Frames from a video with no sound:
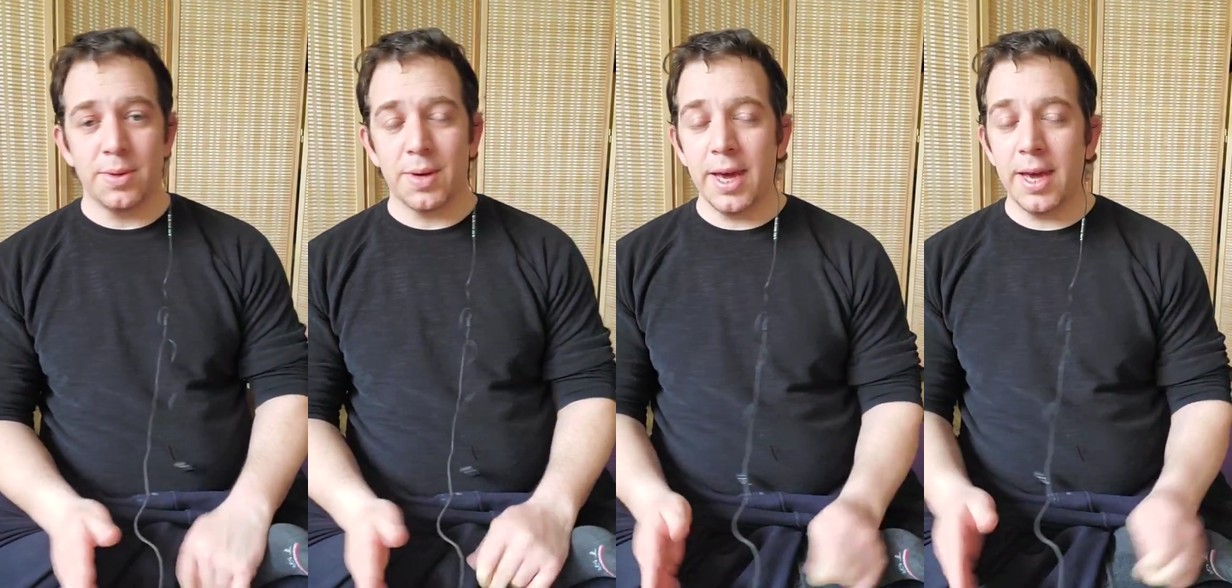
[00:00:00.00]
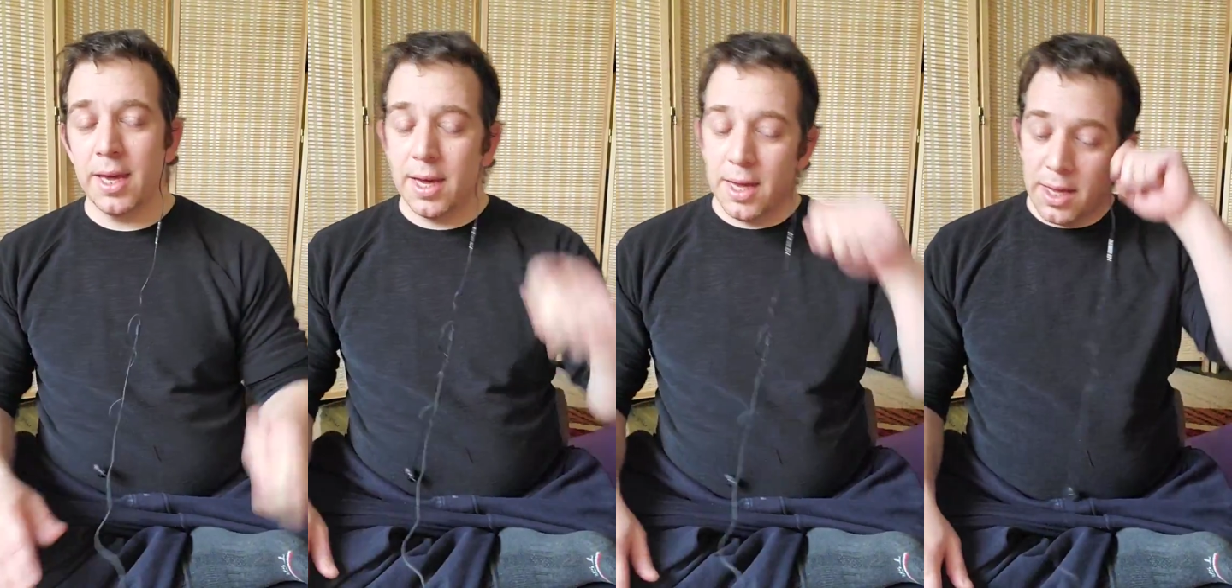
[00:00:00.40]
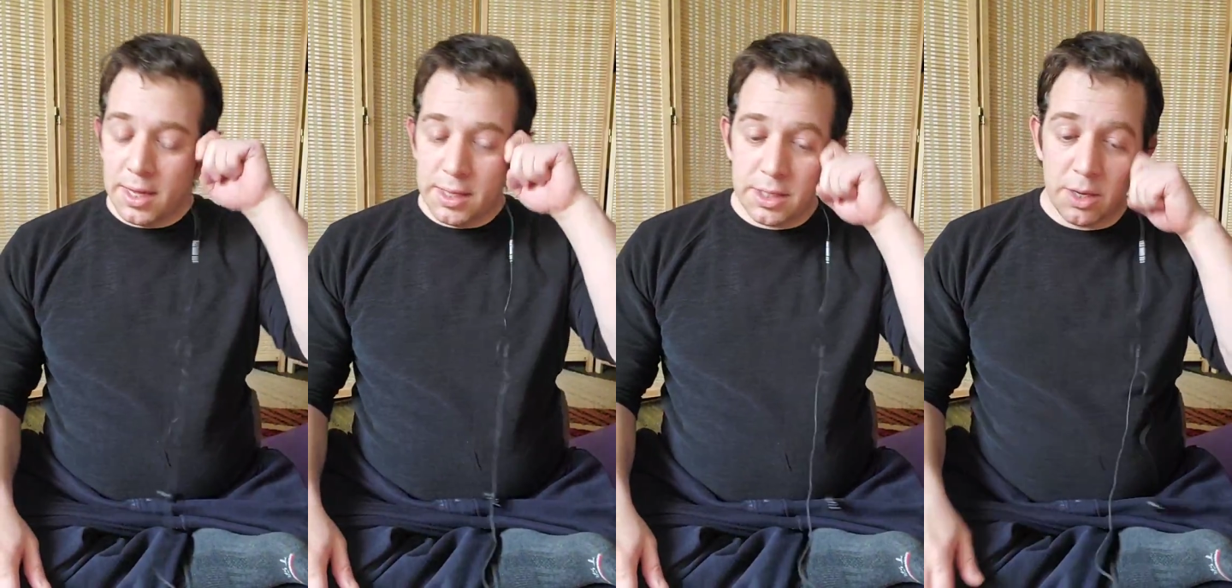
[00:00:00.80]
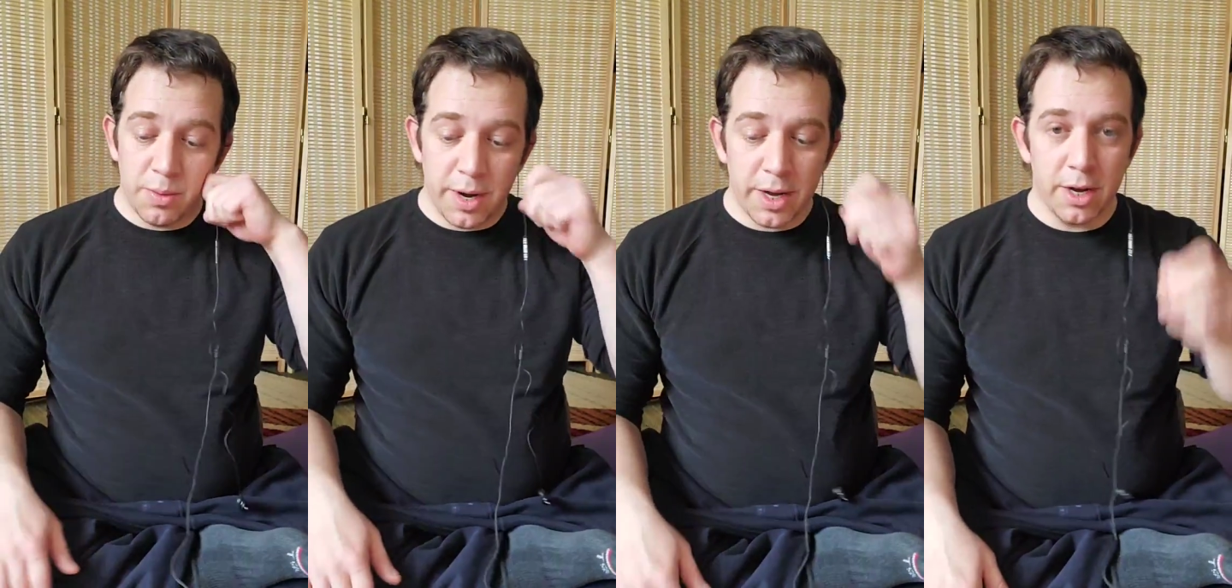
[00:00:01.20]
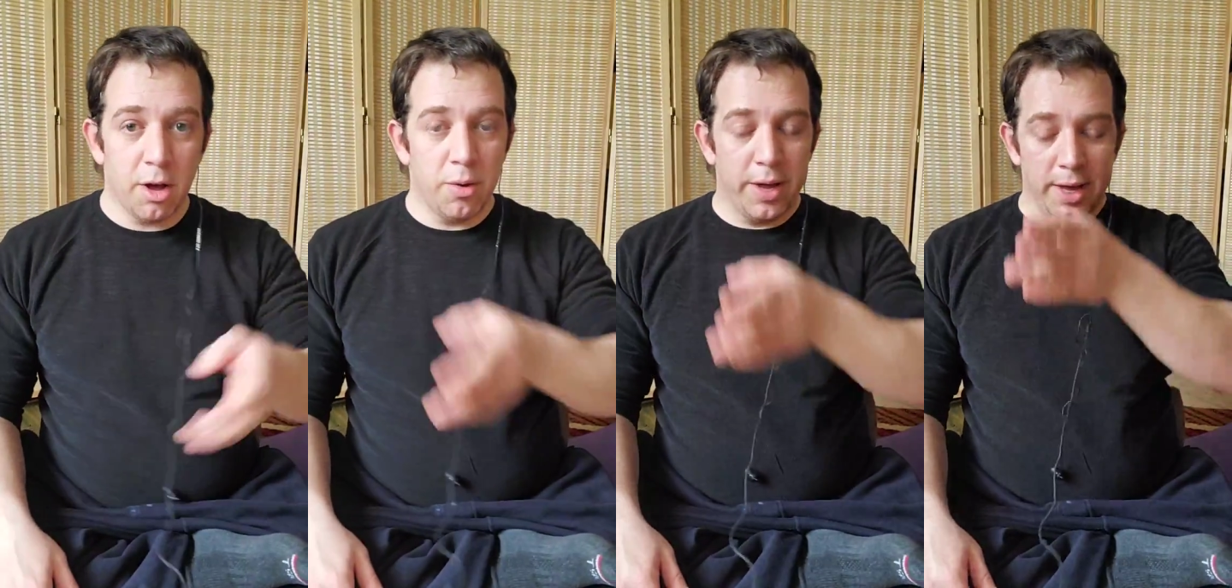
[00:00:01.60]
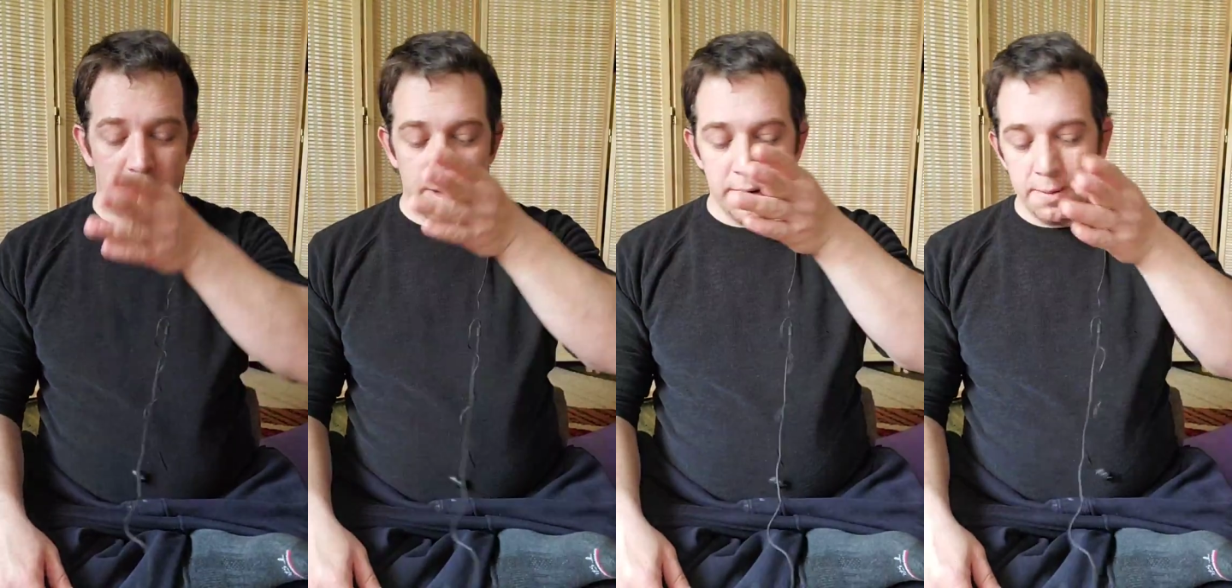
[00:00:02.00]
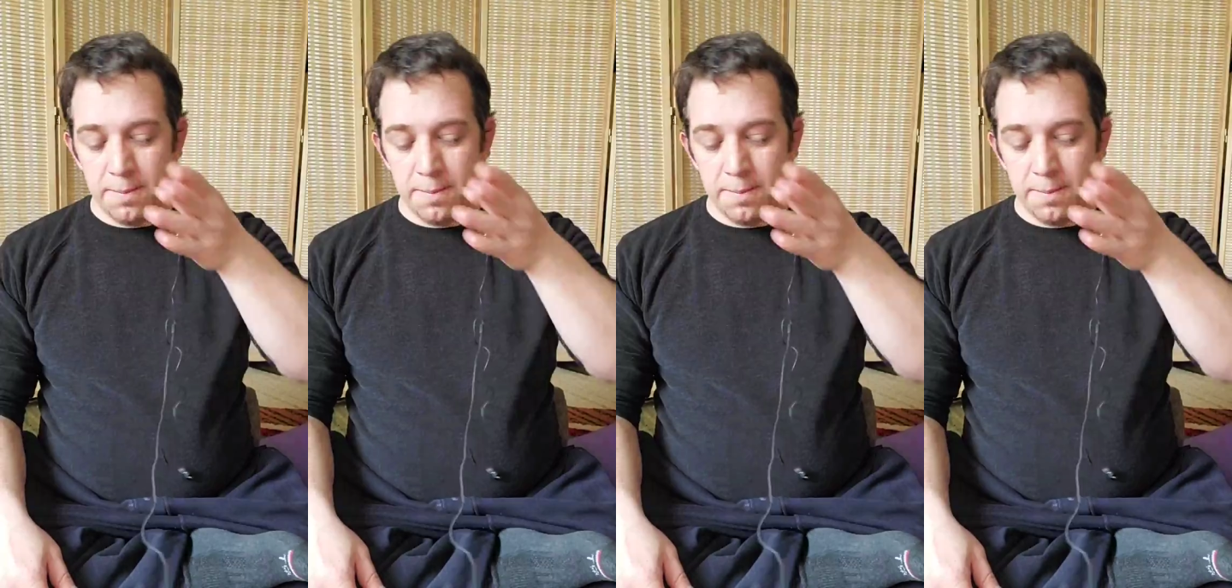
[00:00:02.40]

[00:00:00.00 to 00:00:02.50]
Okay, so we're not going to go in